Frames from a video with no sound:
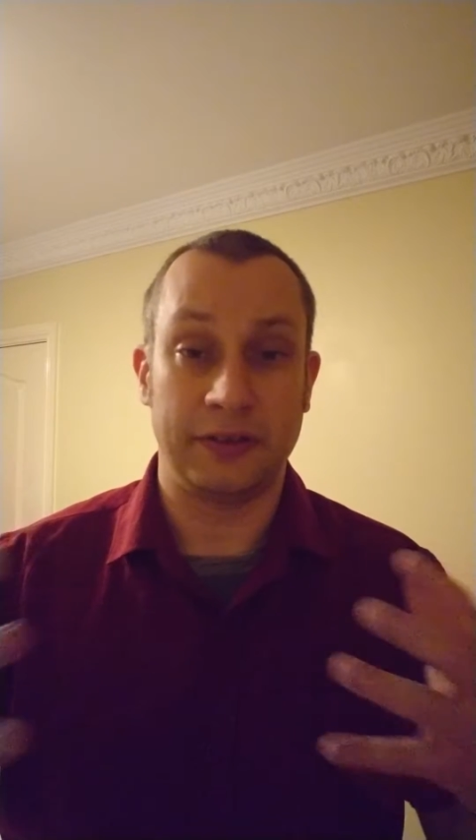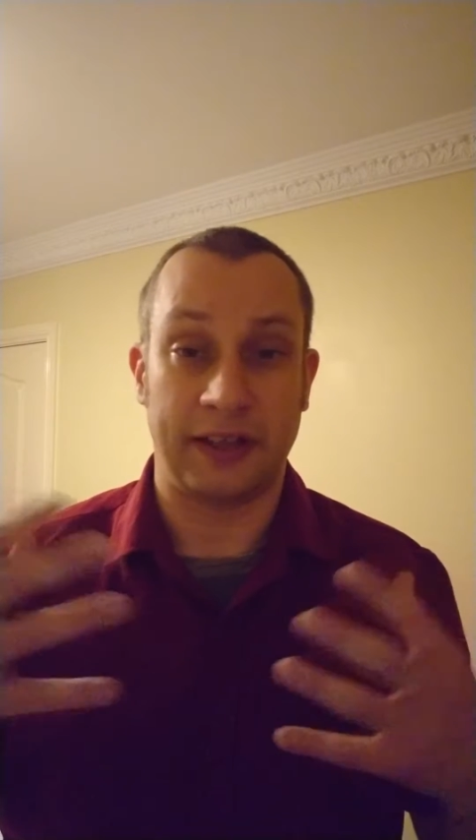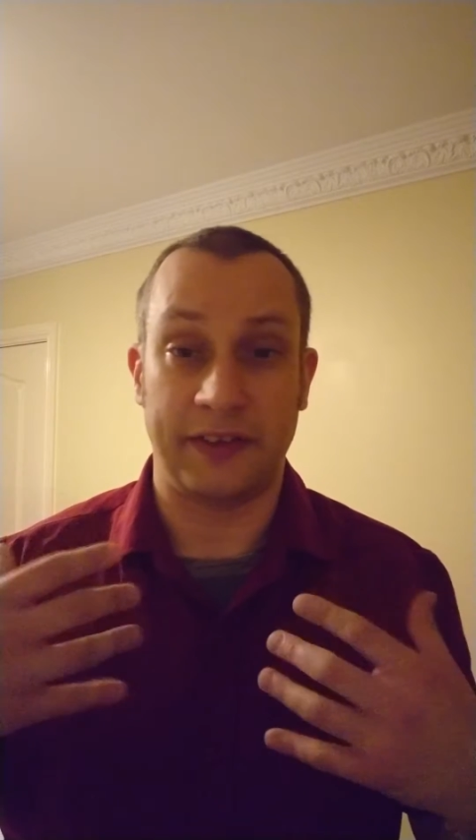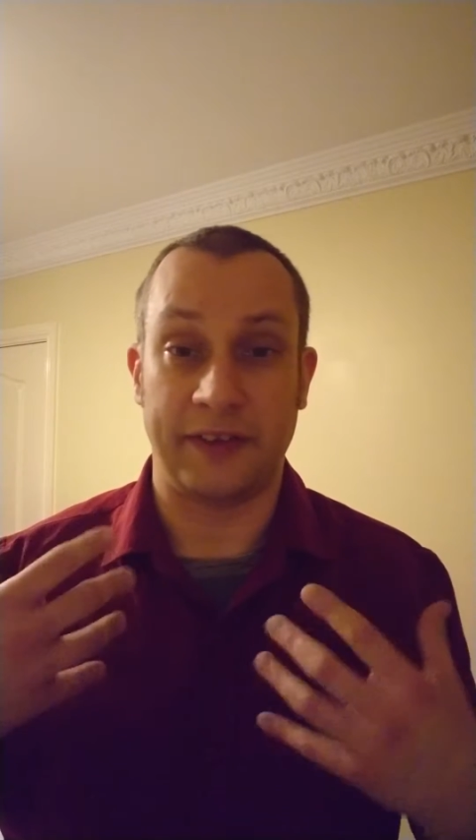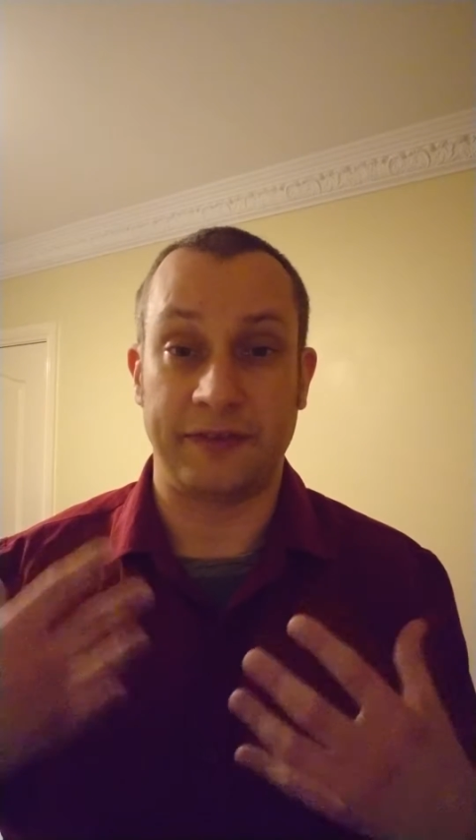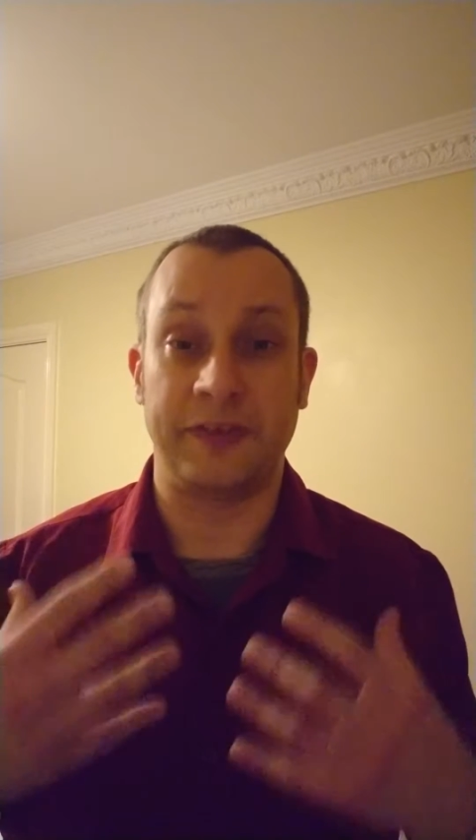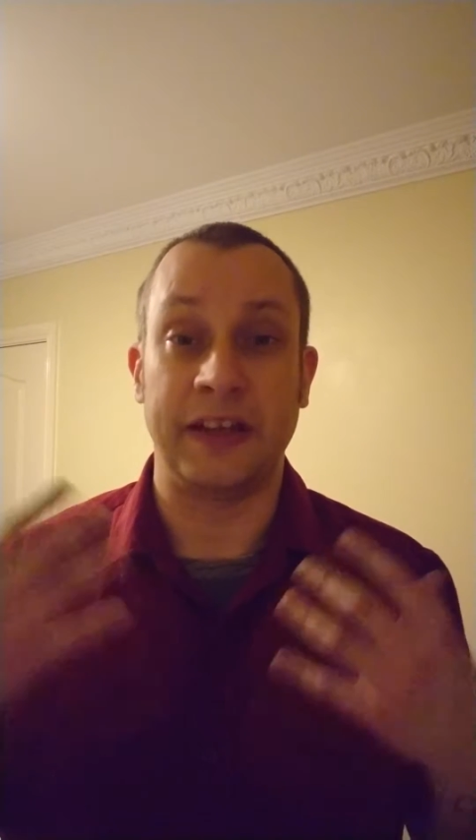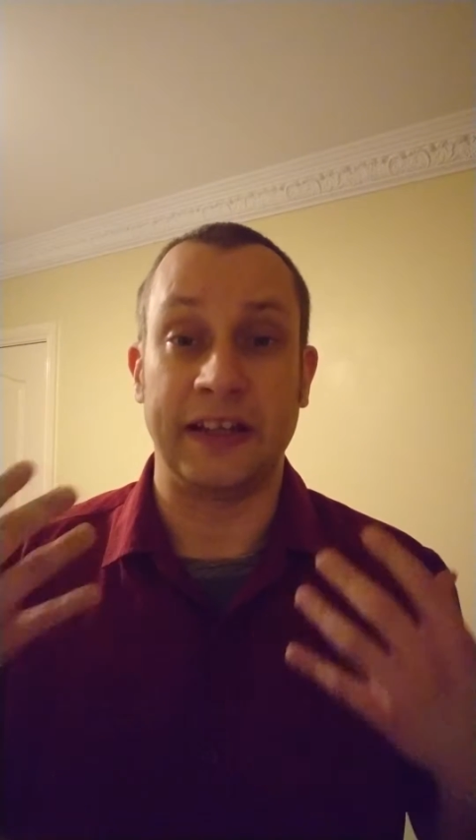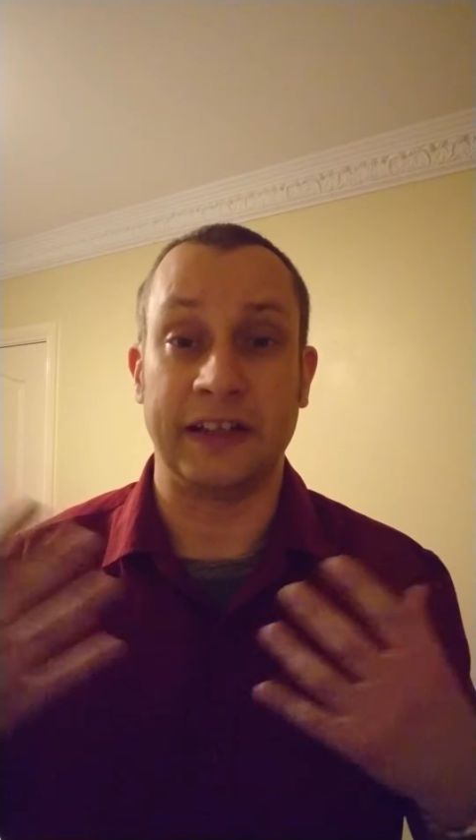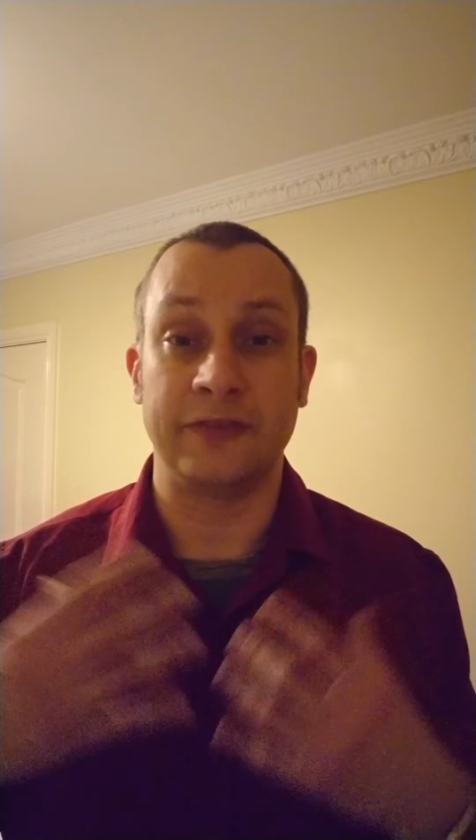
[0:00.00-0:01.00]
that
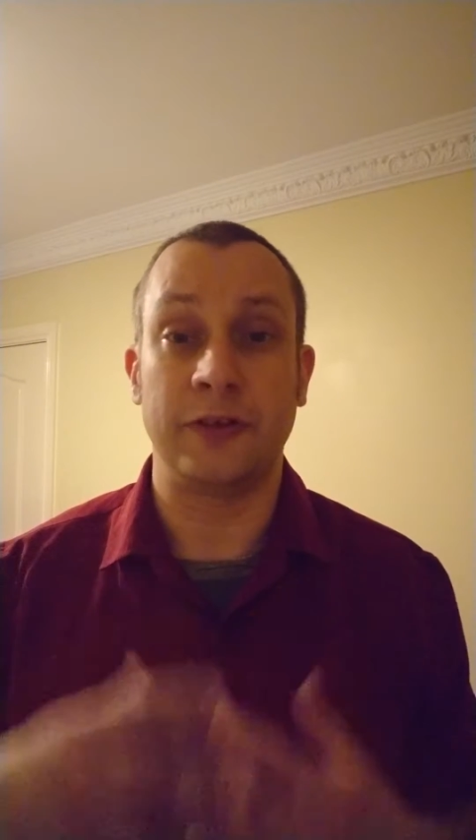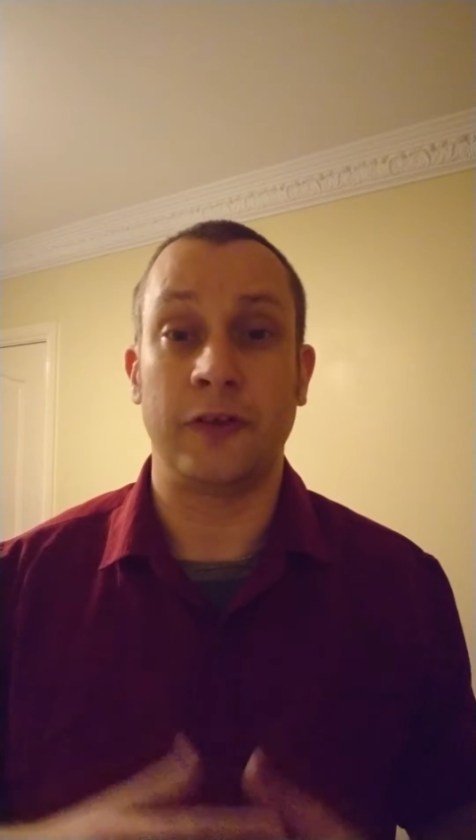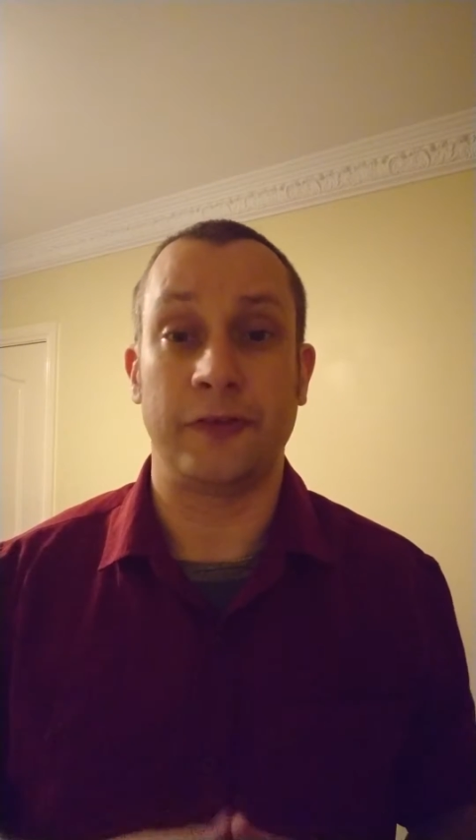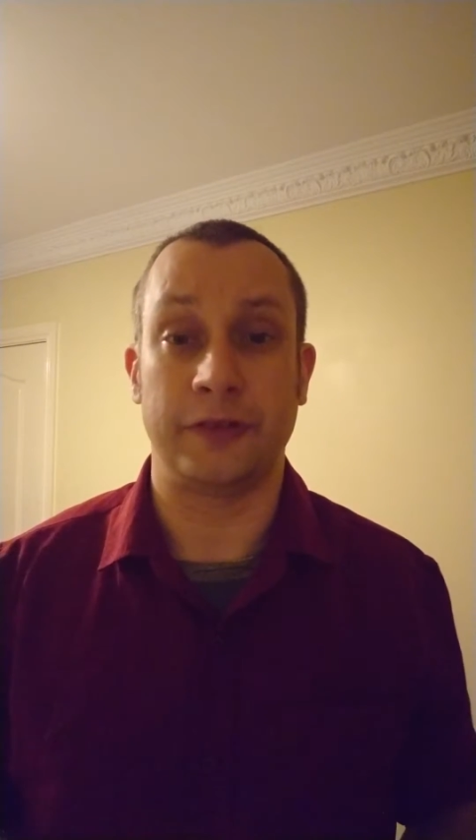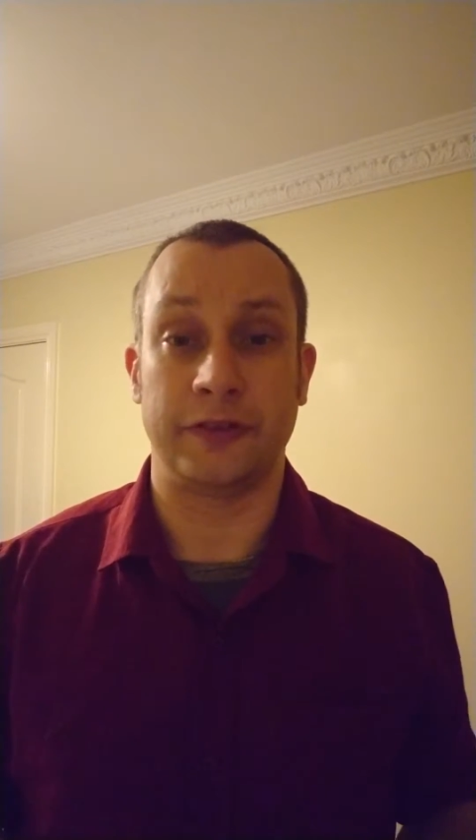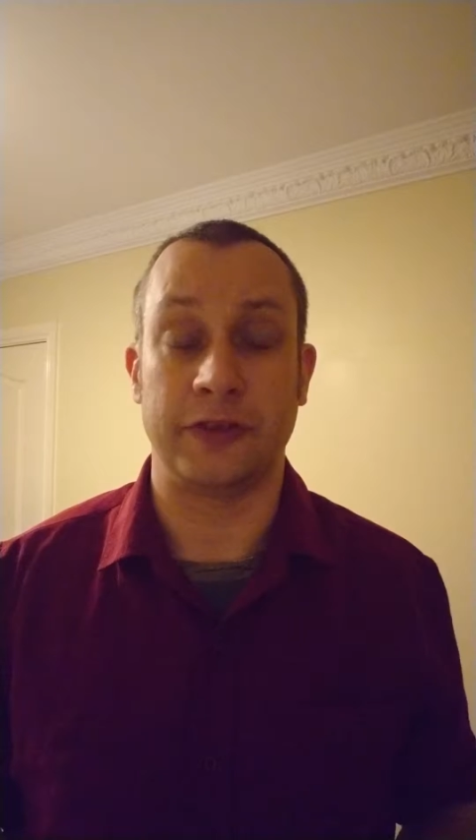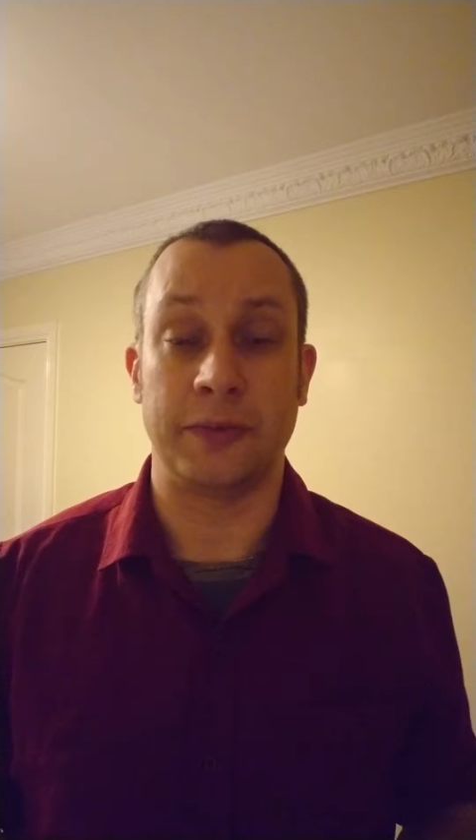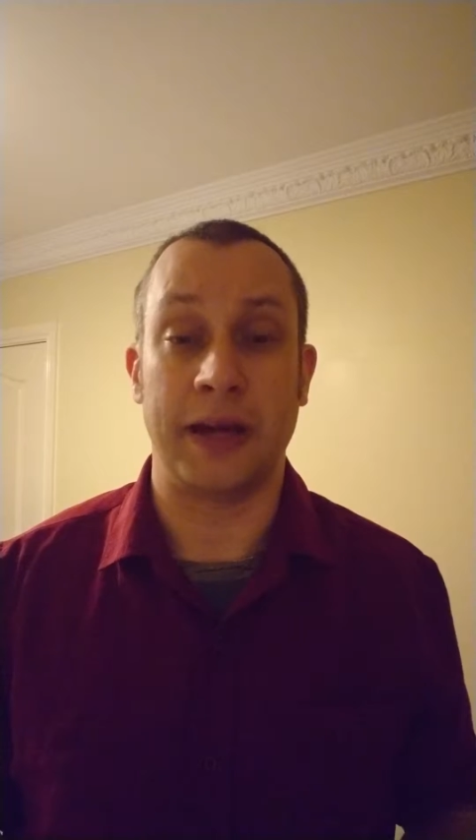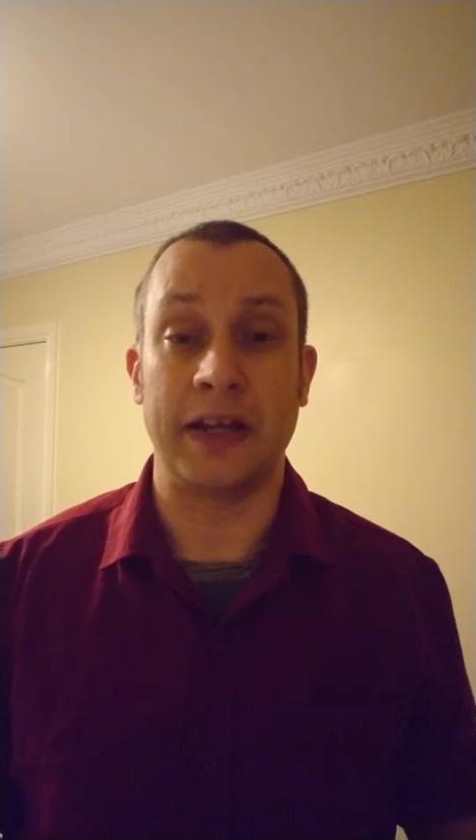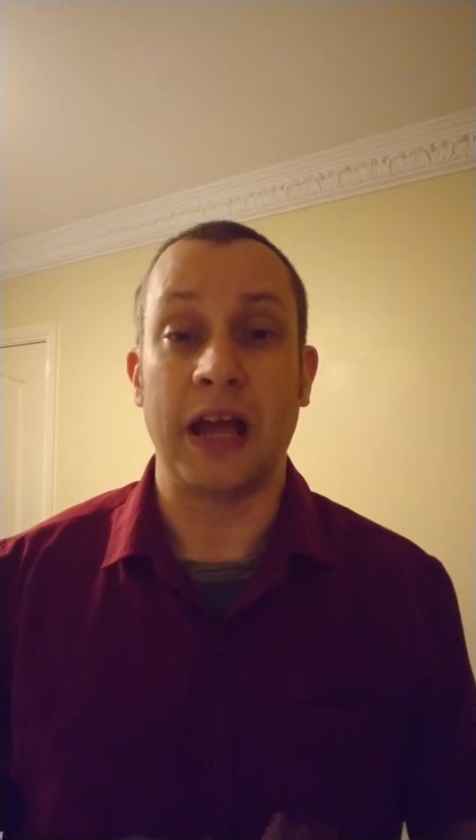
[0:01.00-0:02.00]
feeling in the forefront of your
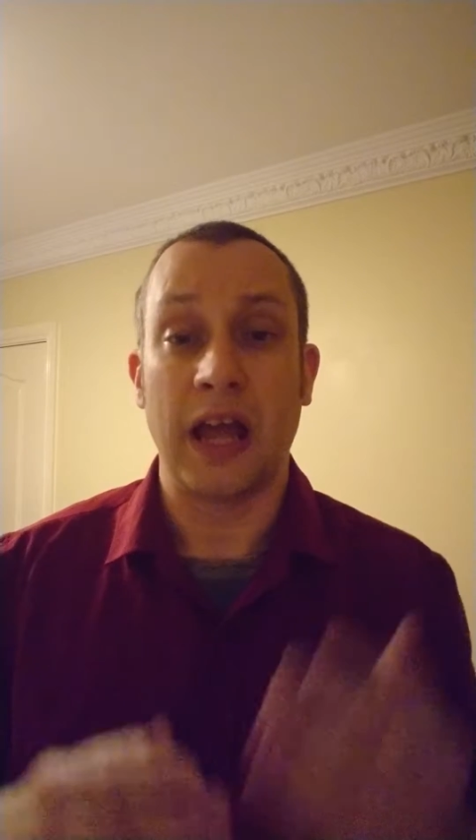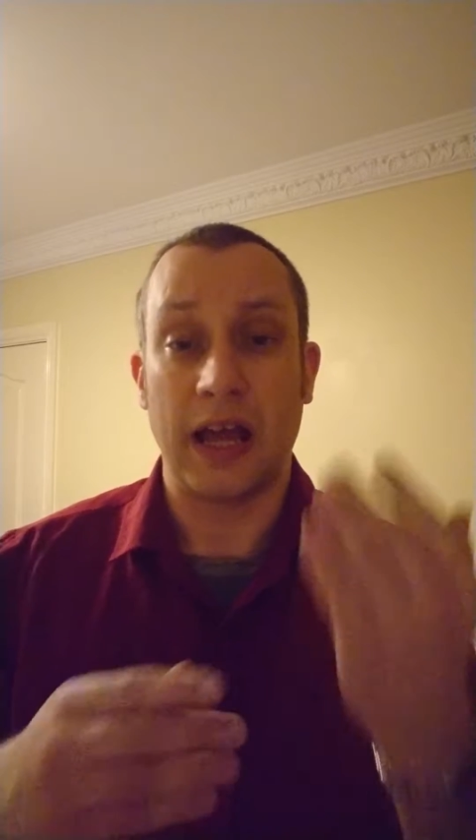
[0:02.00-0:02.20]
mind,